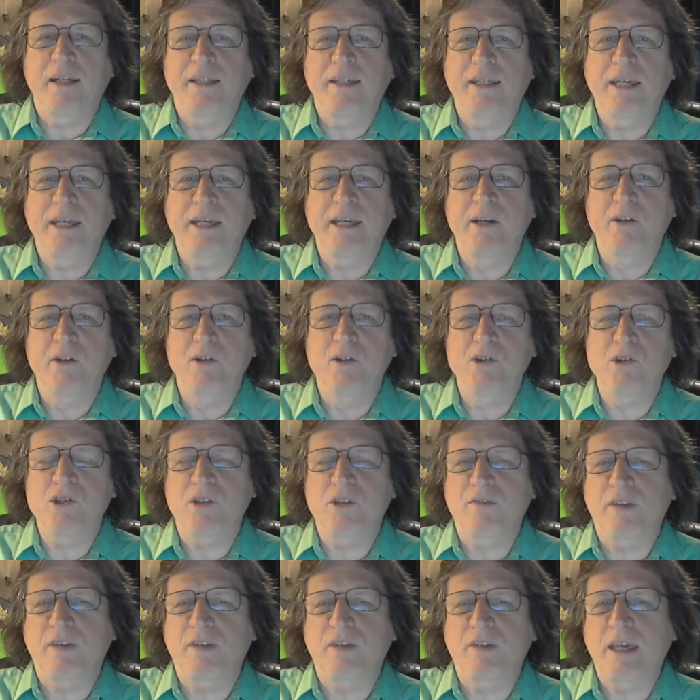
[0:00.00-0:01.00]

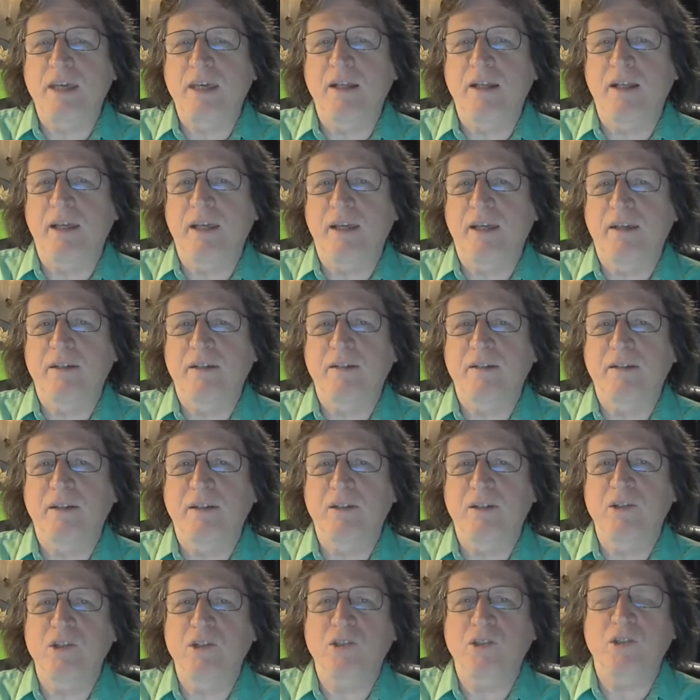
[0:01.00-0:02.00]
years of healing
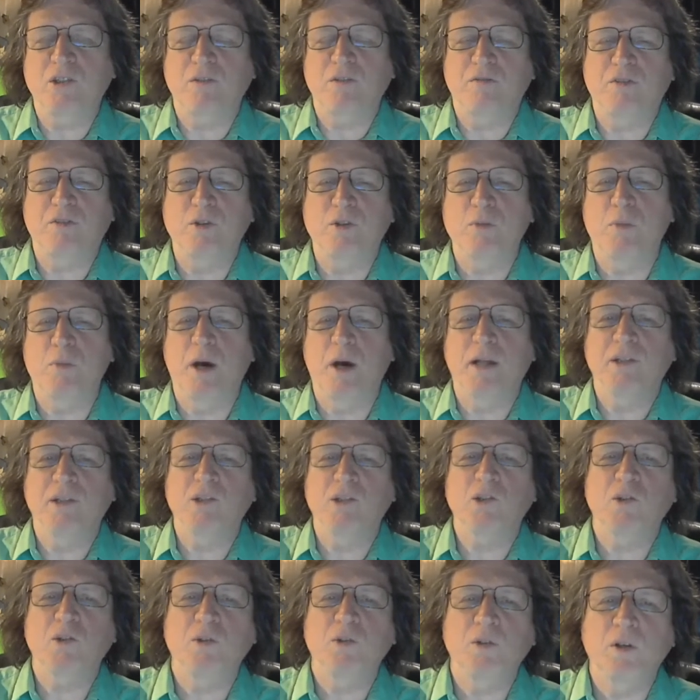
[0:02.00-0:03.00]
in just a few
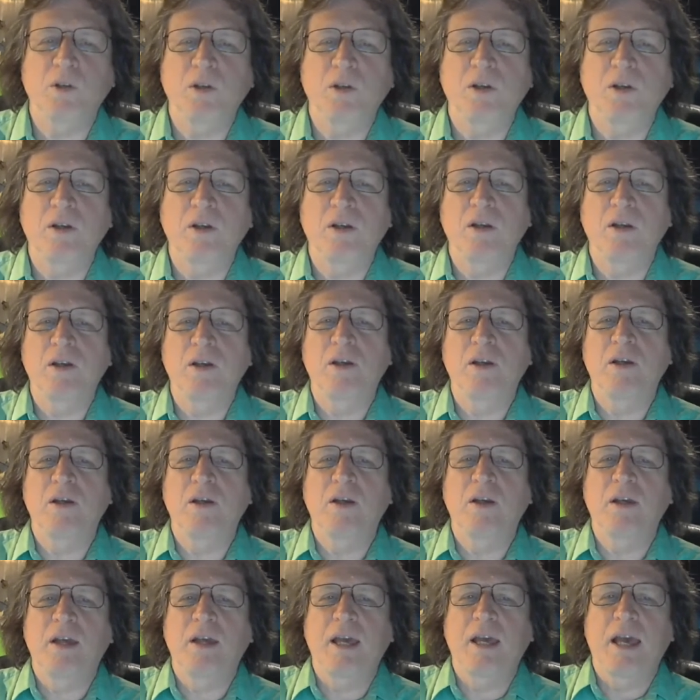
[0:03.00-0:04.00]
months.
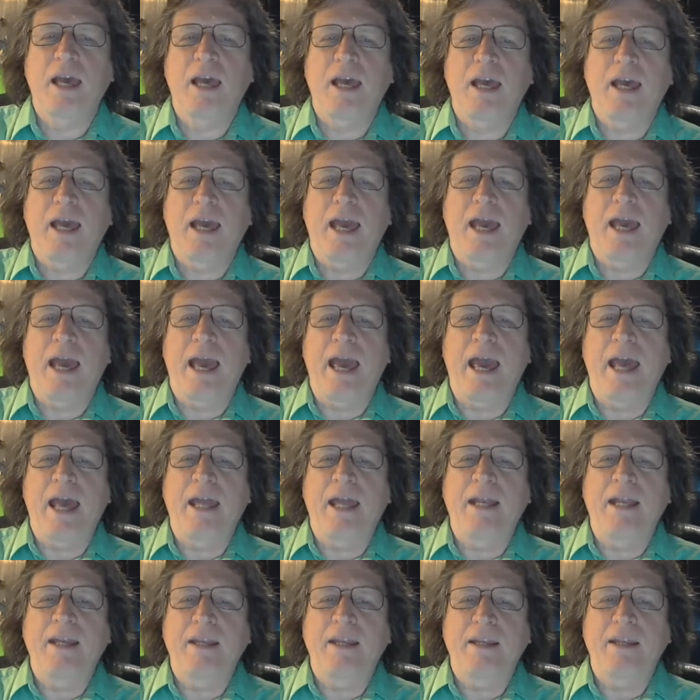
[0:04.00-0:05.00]

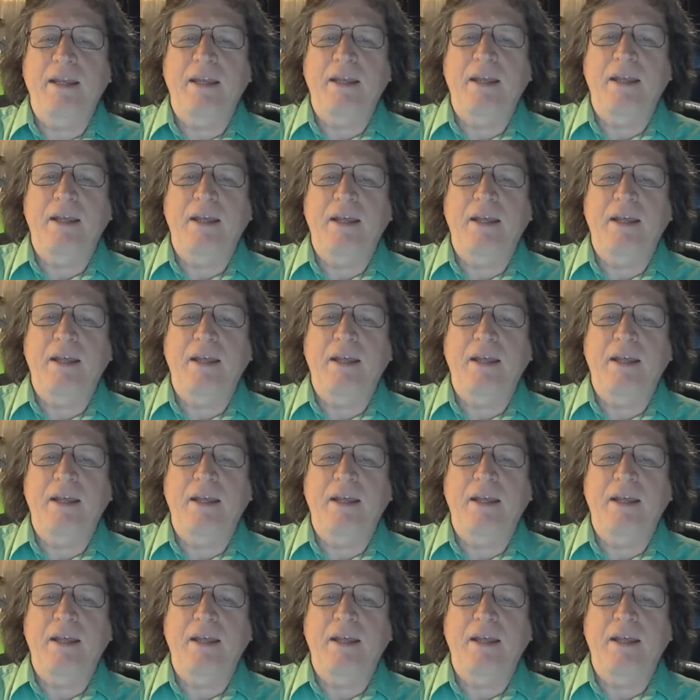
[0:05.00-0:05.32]
And